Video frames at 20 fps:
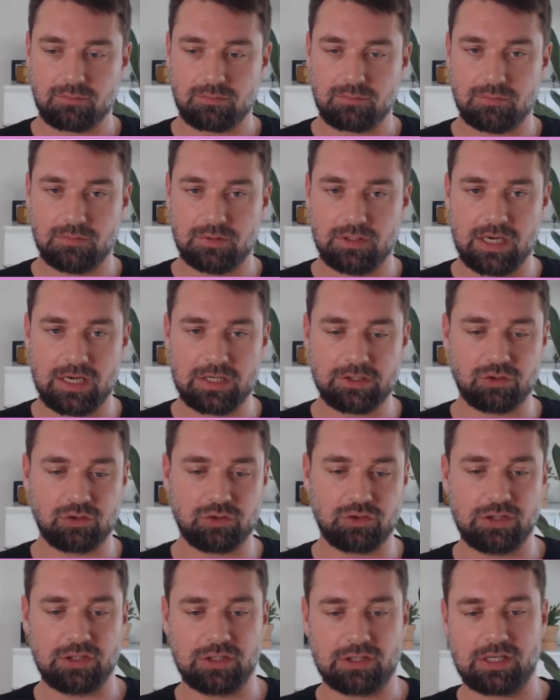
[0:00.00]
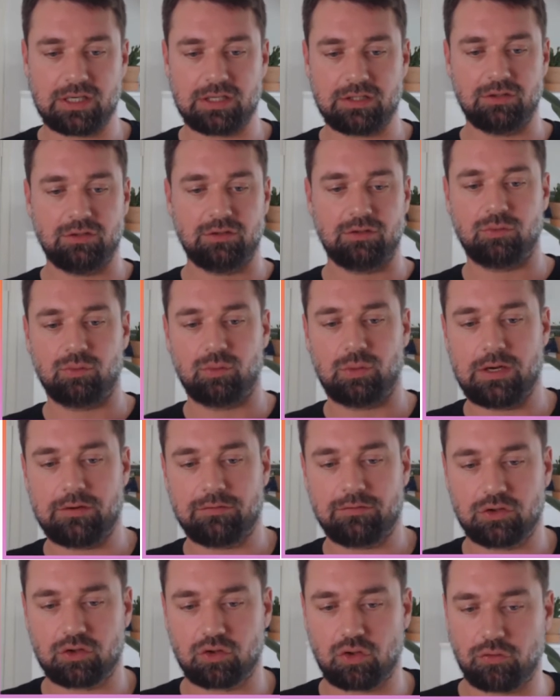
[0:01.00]
As you see again, we have
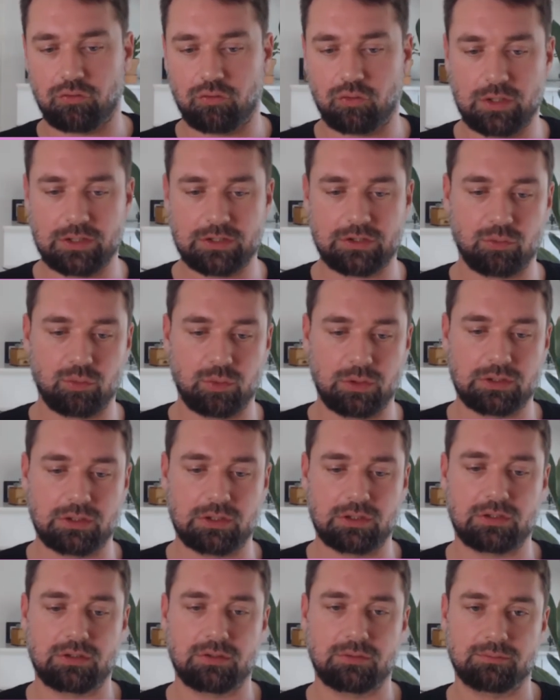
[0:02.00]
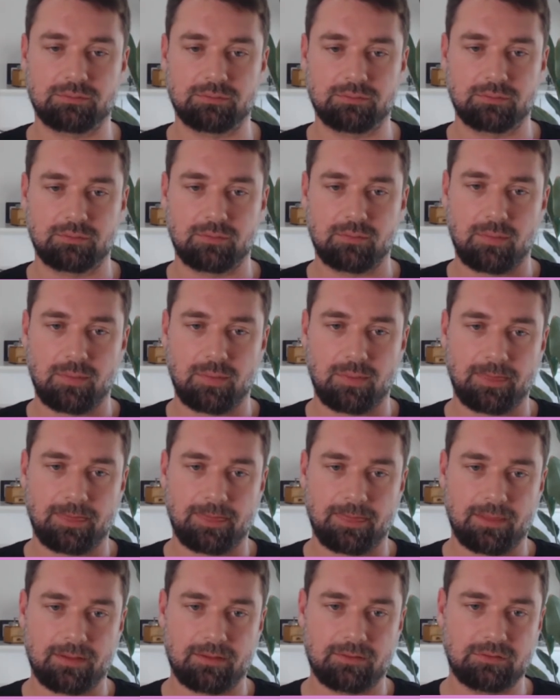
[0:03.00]
this configuration widget
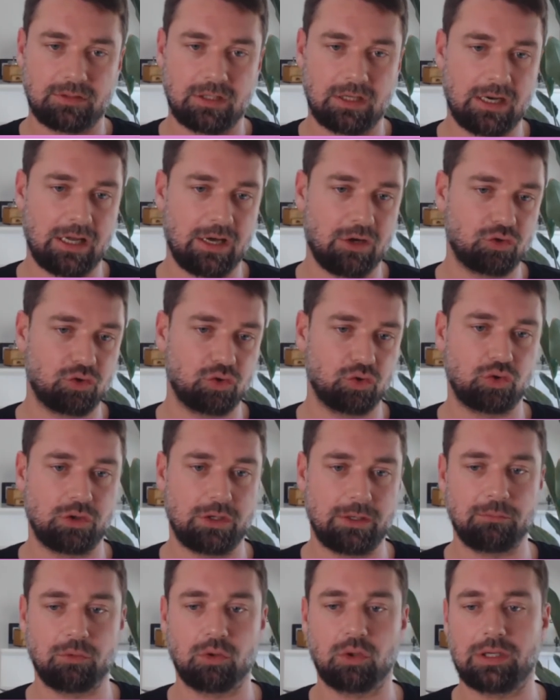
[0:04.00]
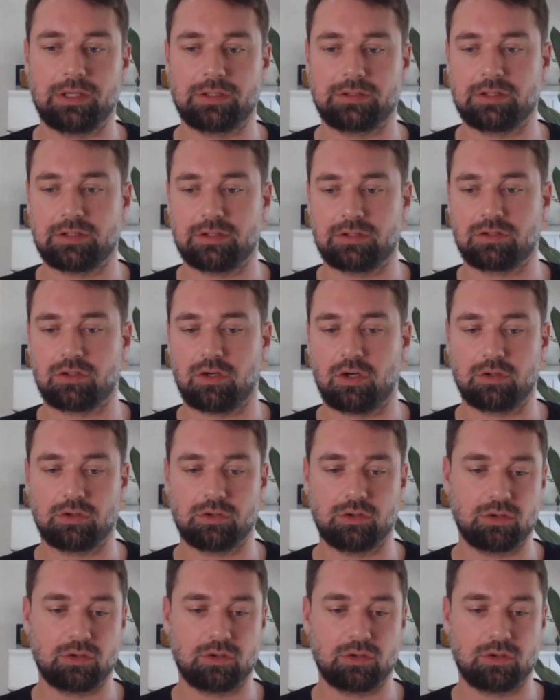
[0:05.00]
that allows you to emulate this on your